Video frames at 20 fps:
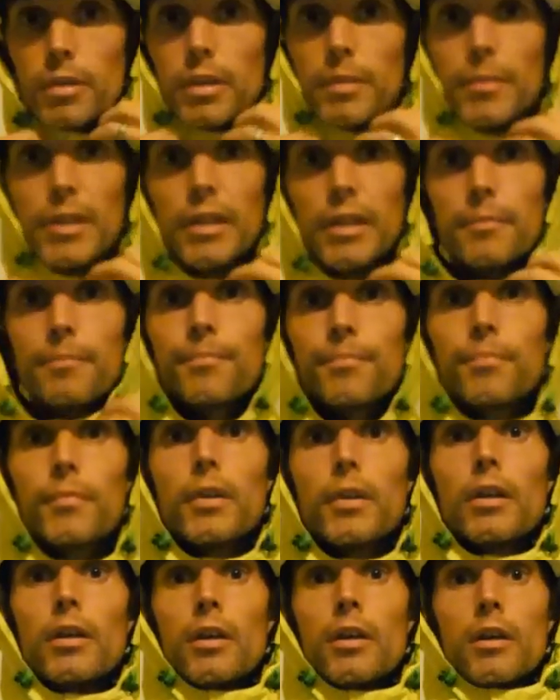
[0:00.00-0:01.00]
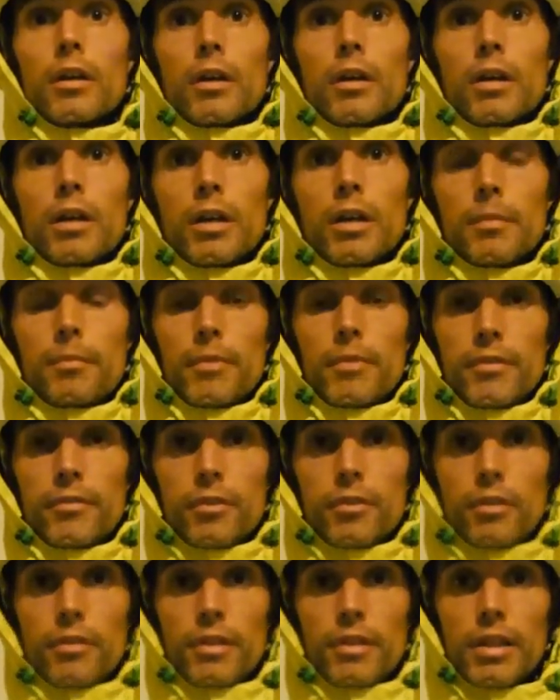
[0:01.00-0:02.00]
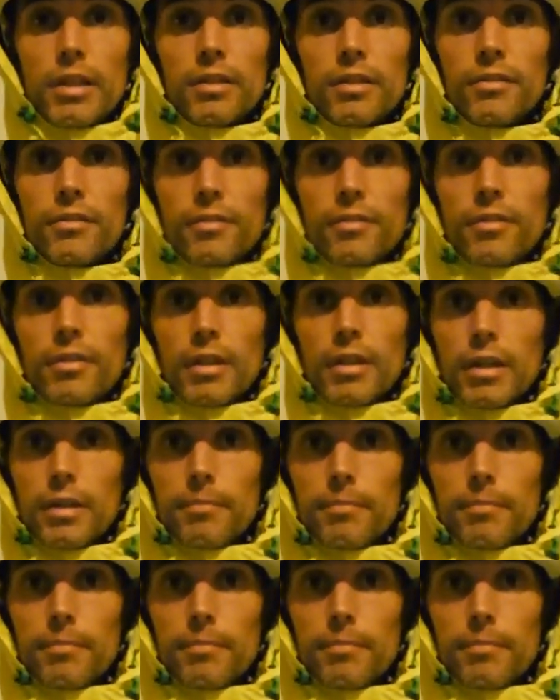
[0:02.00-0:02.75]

in a minute. You've got these